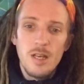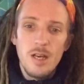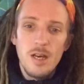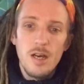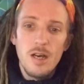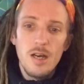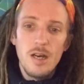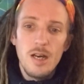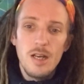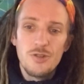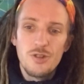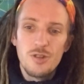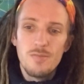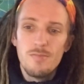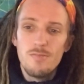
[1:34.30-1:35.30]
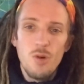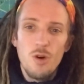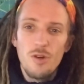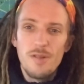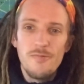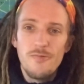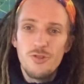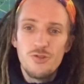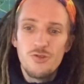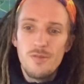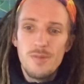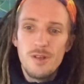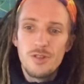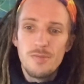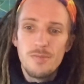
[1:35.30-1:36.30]
and some odd
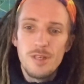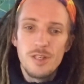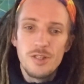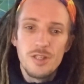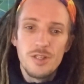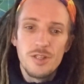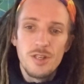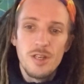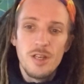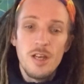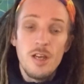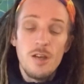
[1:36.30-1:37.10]
infantry bits and pieces,